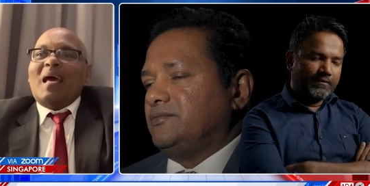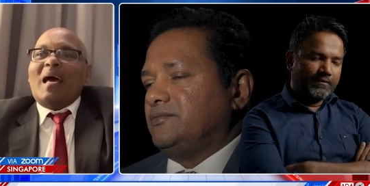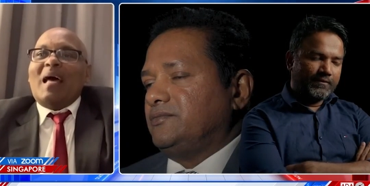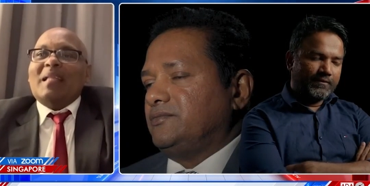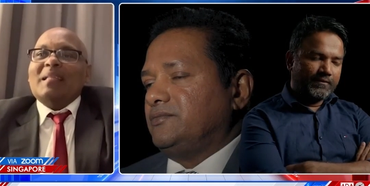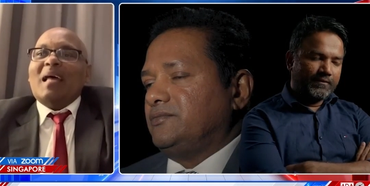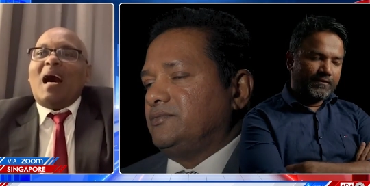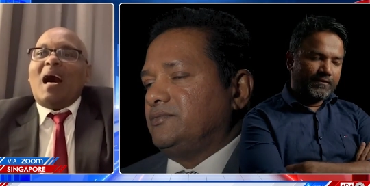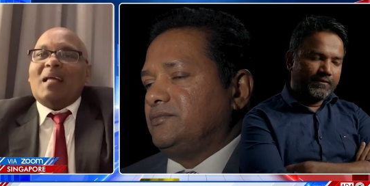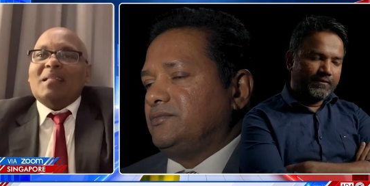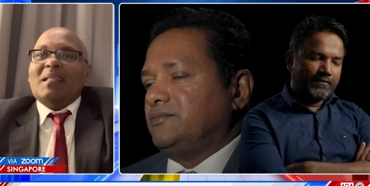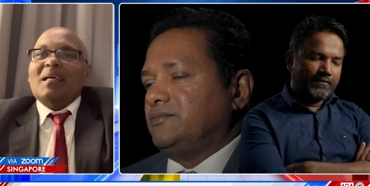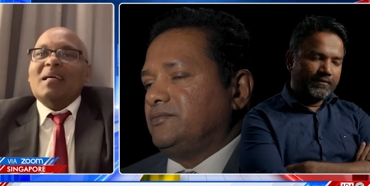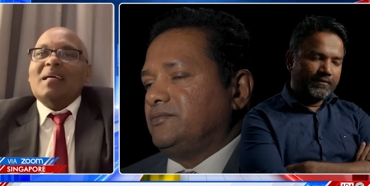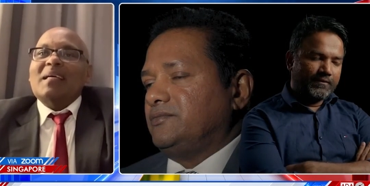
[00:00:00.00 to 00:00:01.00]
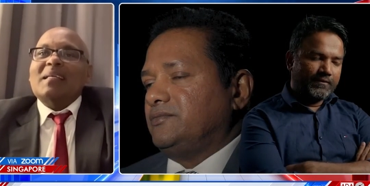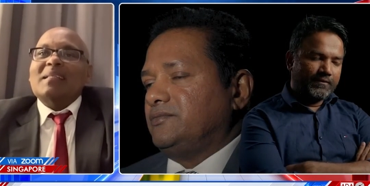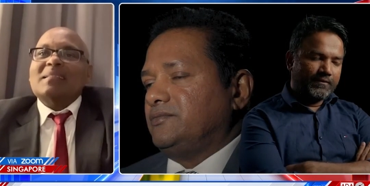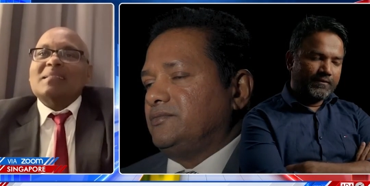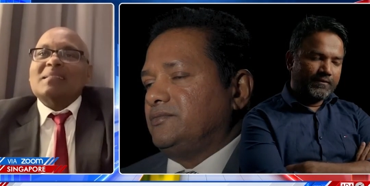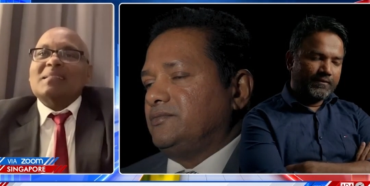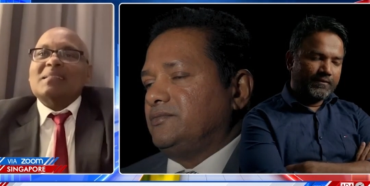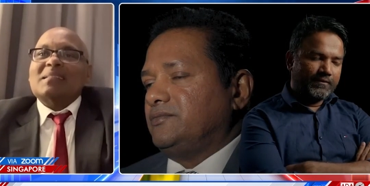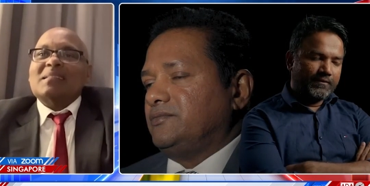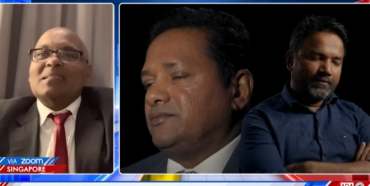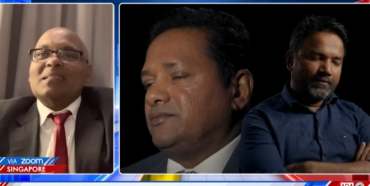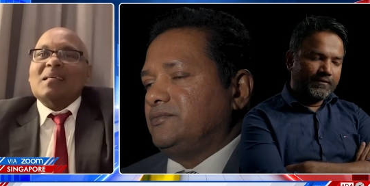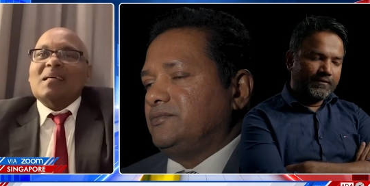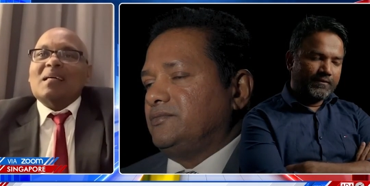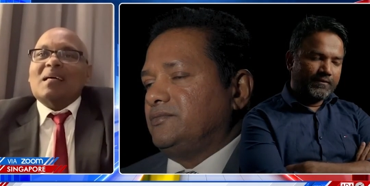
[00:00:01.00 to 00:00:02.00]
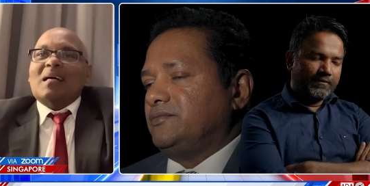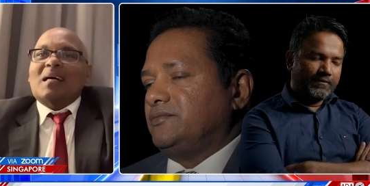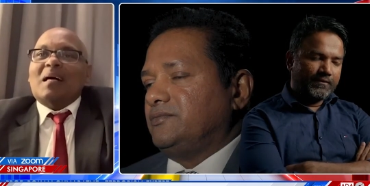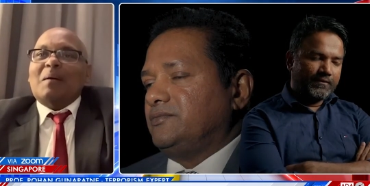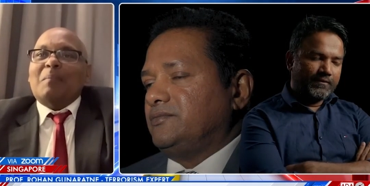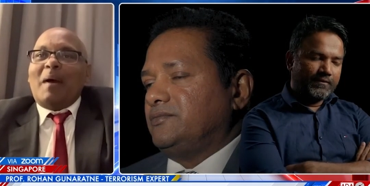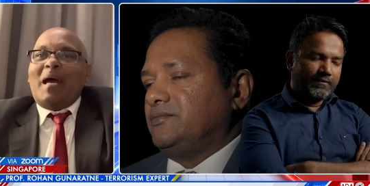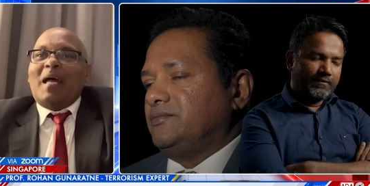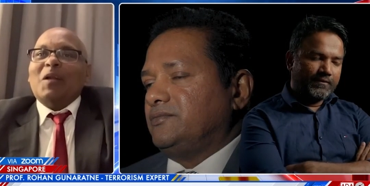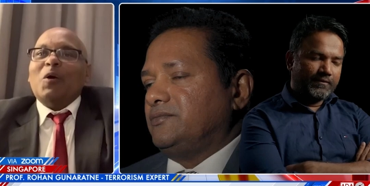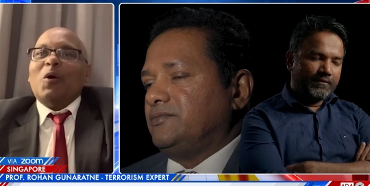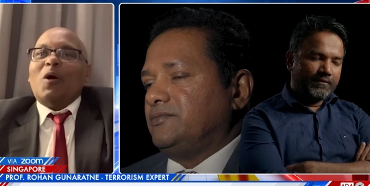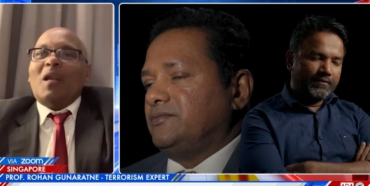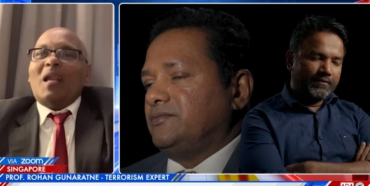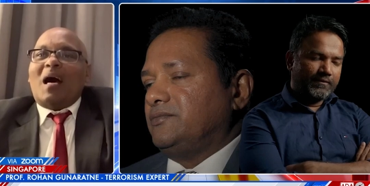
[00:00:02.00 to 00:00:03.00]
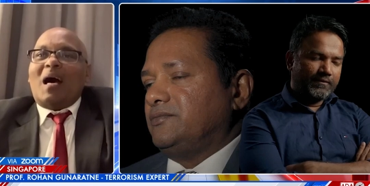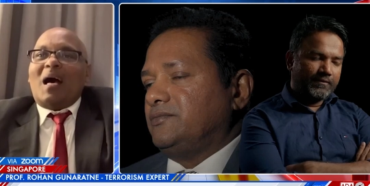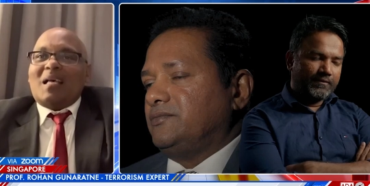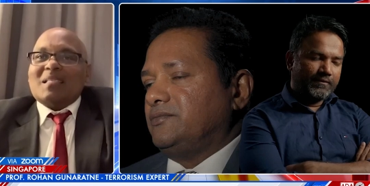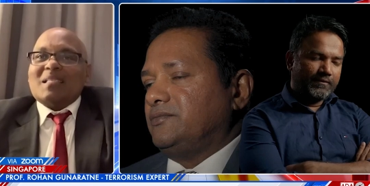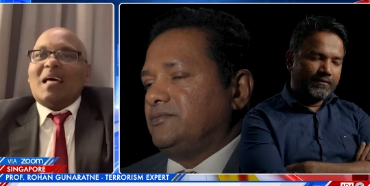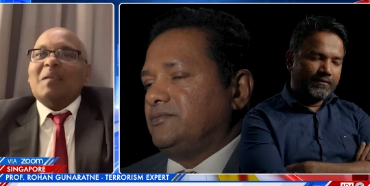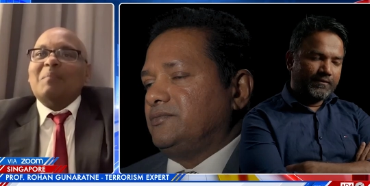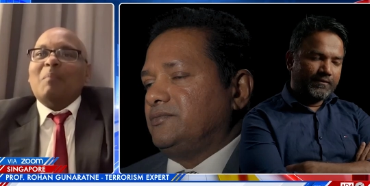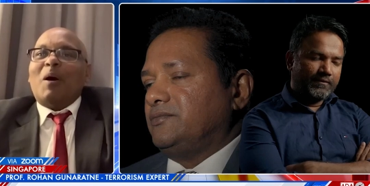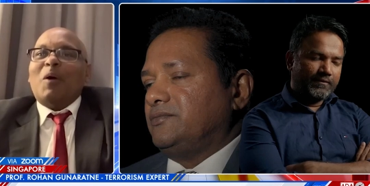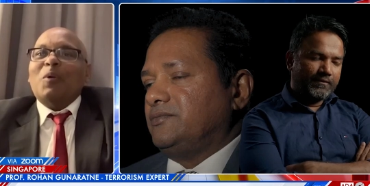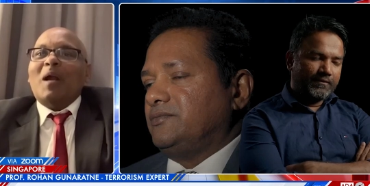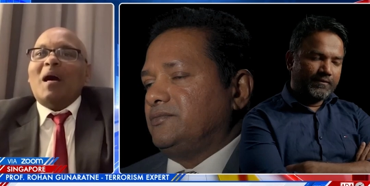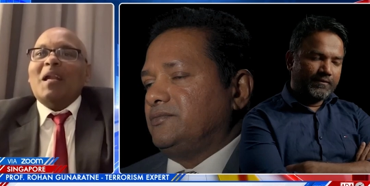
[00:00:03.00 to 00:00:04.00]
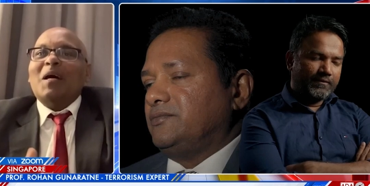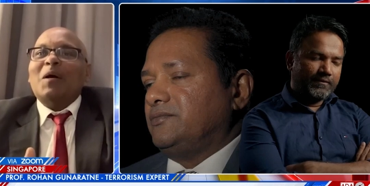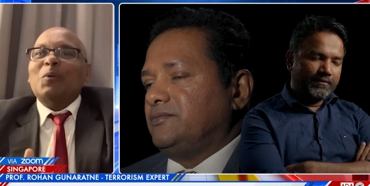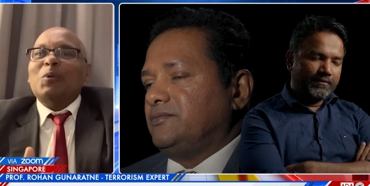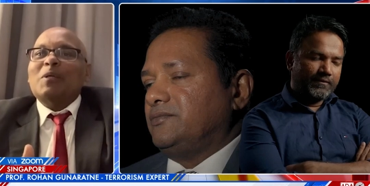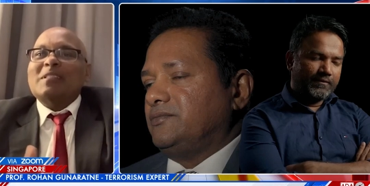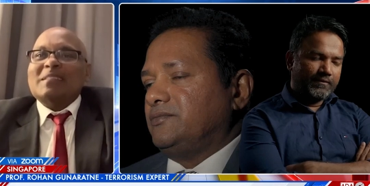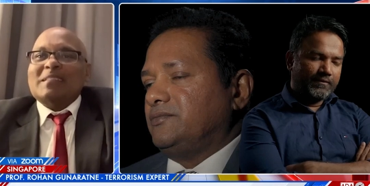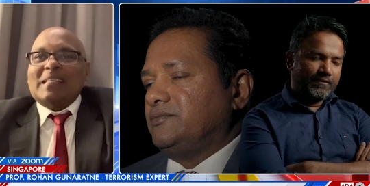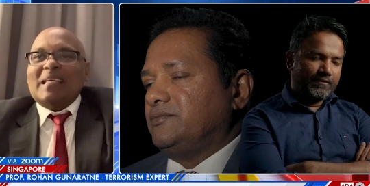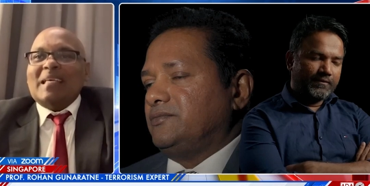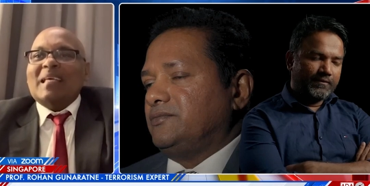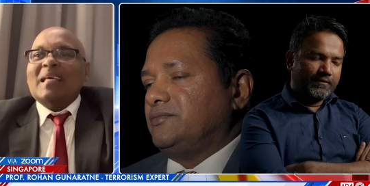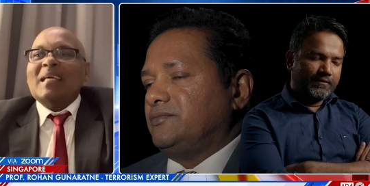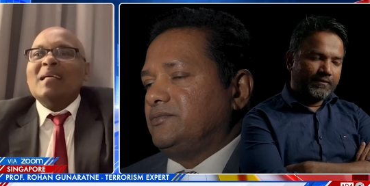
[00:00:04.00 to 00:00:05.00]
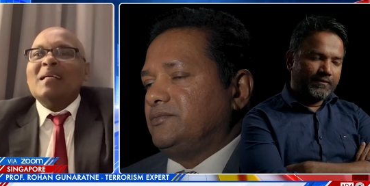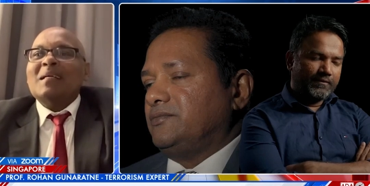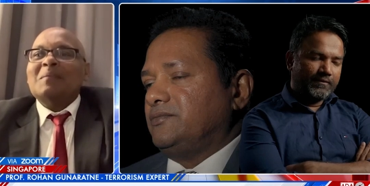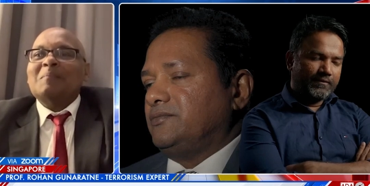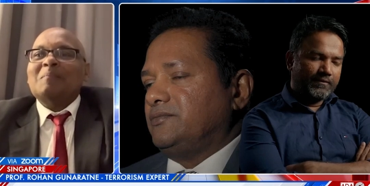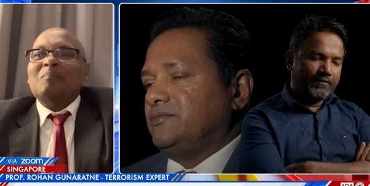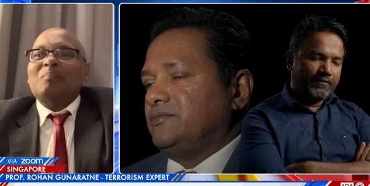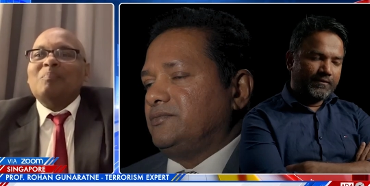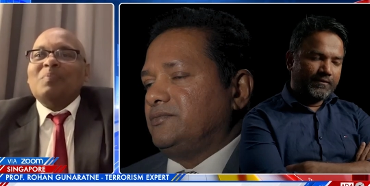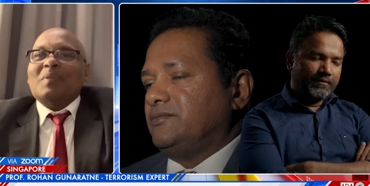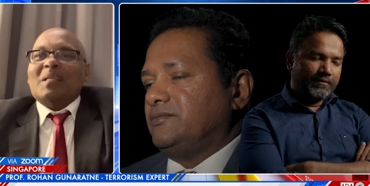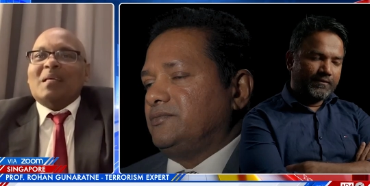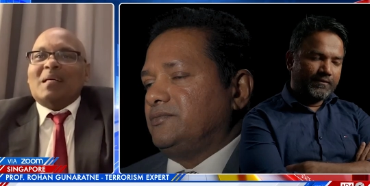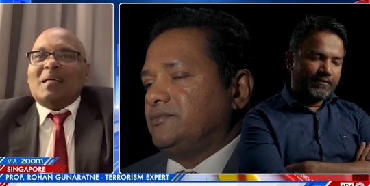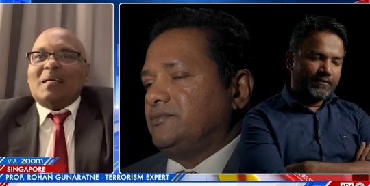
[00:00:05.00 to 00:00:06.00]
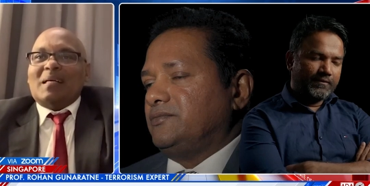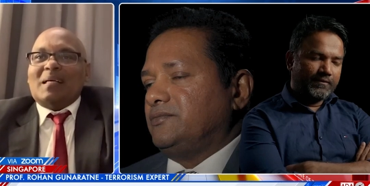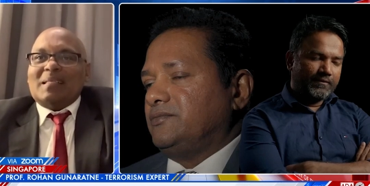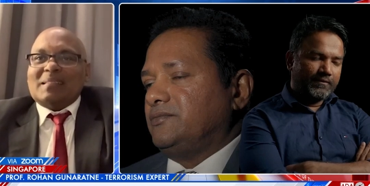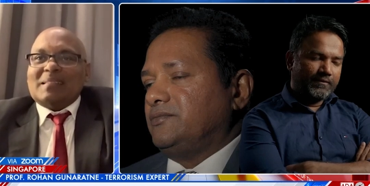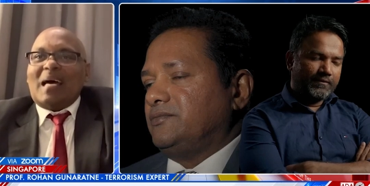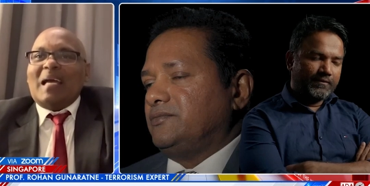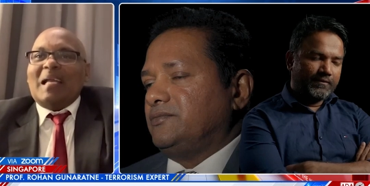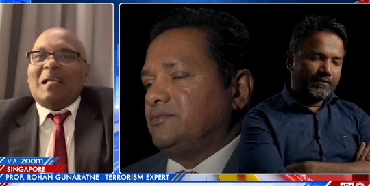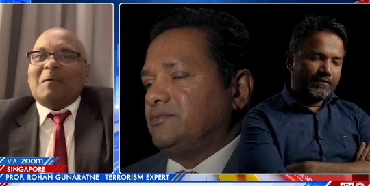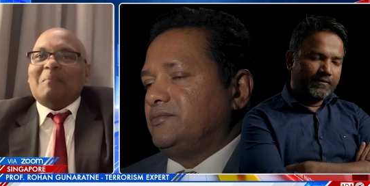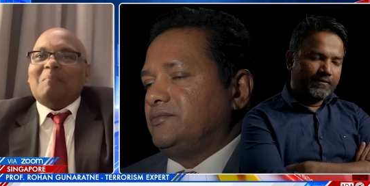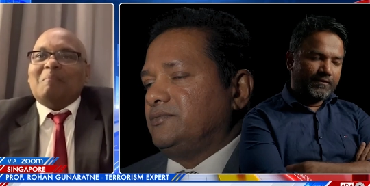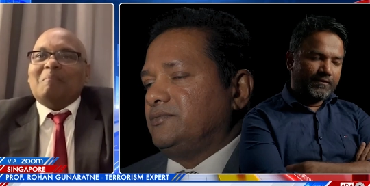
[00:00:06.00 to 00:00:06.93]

Speaker 1: and the other is a man called Asad Maulana, who is seeking asylum.